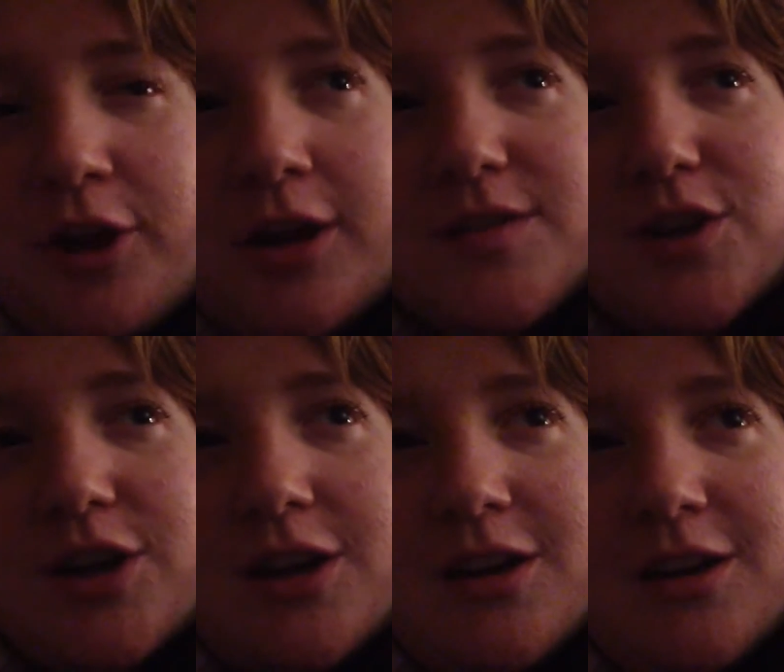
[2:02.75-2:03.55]
an
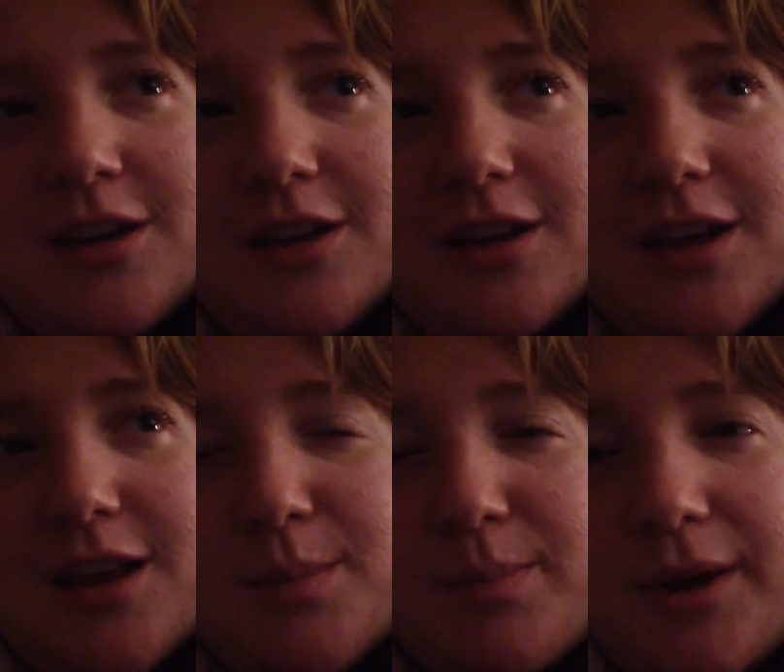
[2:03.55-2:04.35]
Oscar, and
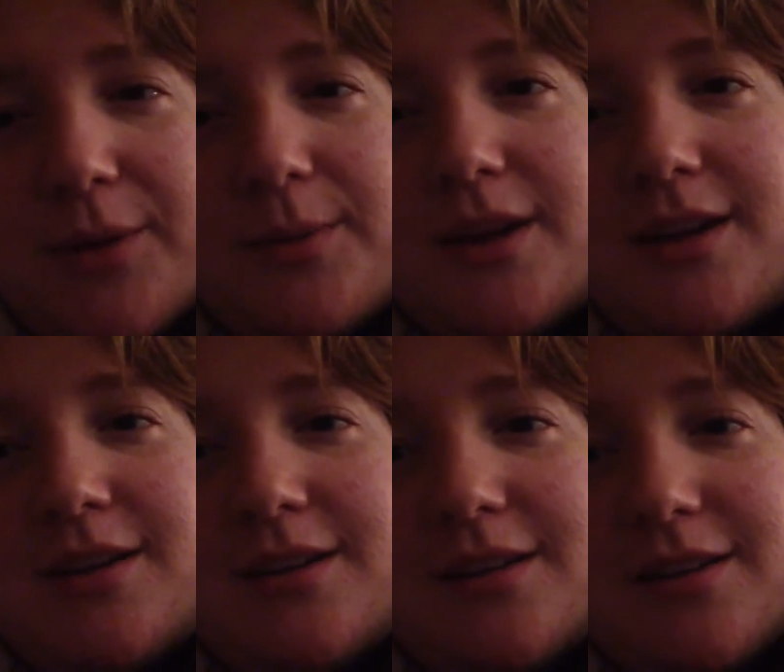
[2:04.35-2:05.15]
he better
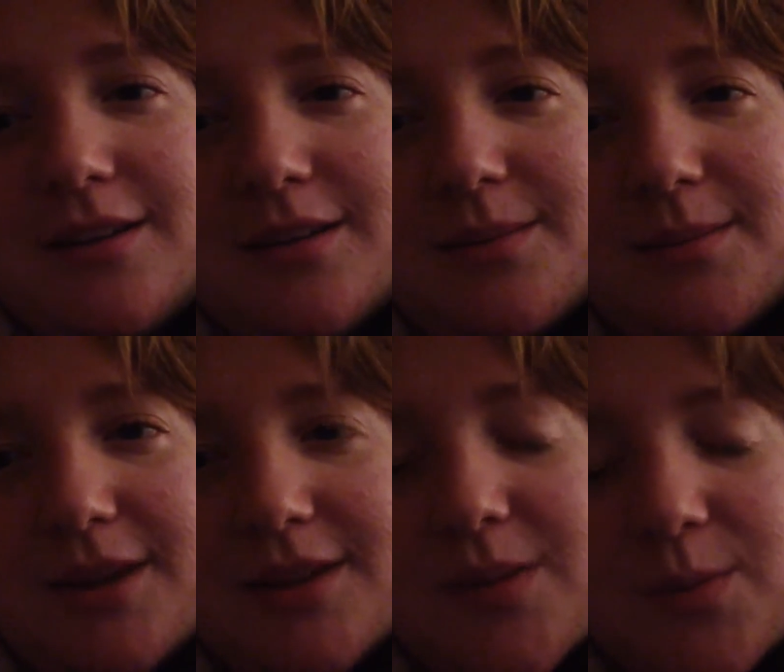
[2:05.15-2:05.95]
win
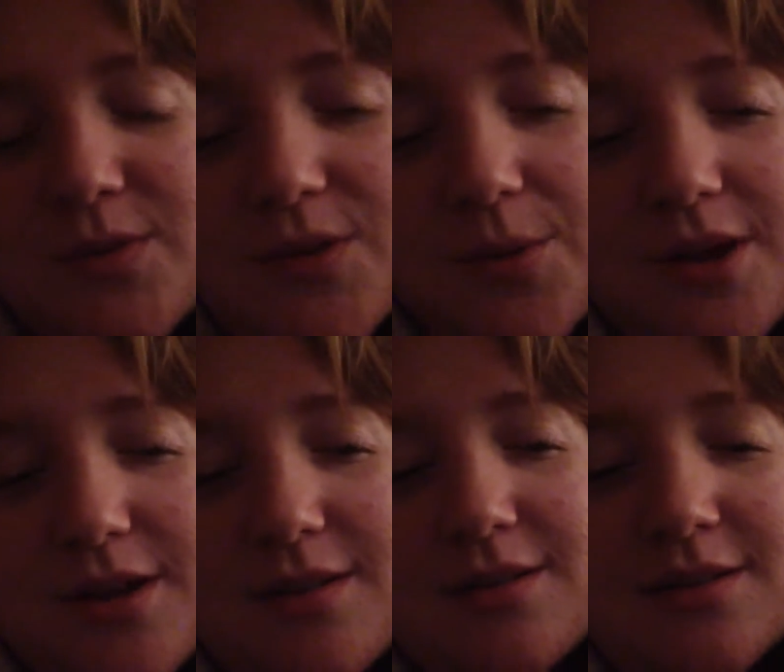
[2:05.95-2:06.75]
because he was so good.